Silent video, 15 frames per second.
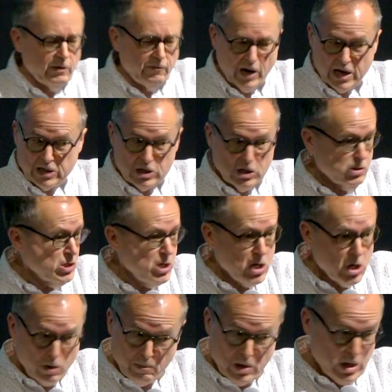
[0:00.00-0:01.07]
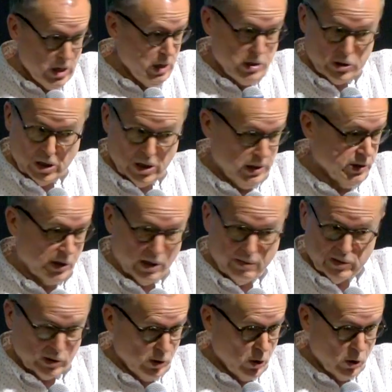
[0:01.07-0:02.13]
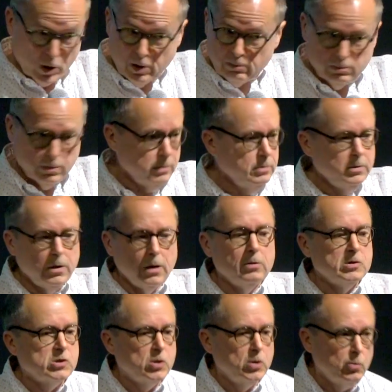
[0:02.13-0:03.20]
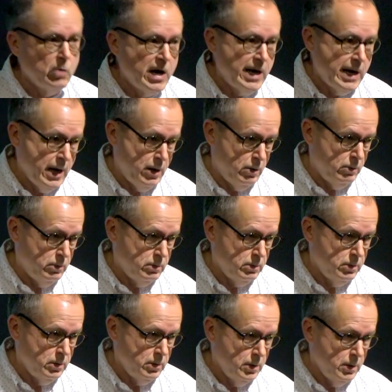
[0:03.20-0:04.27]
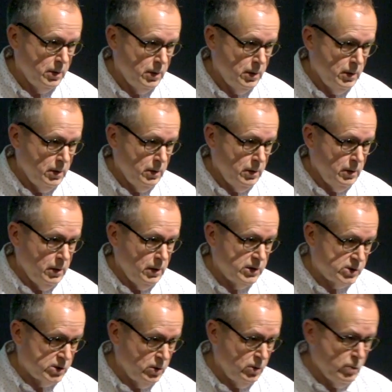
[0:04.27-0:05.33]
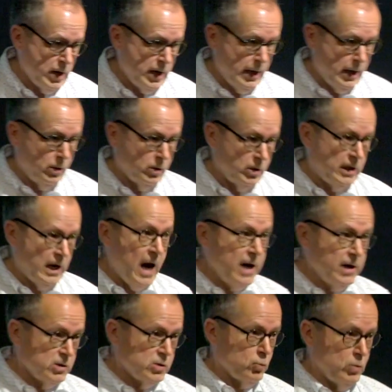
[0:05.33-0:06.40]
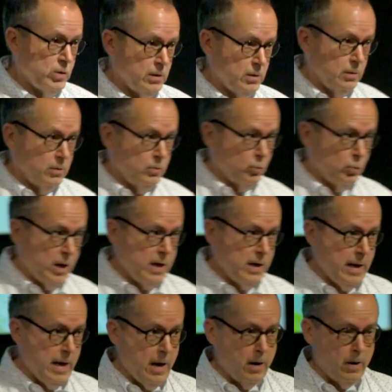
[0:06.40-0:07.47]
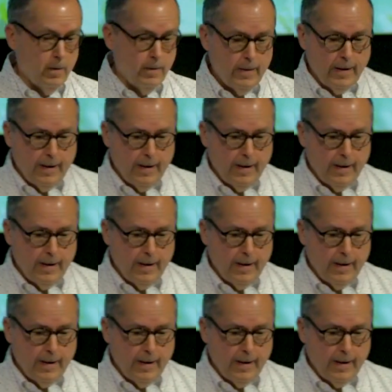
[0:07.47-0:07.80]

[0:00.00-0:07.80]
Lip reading: if I get there, man, I tell you, it's going to be so good. No, it's good right now. It's good right now. God is real right now.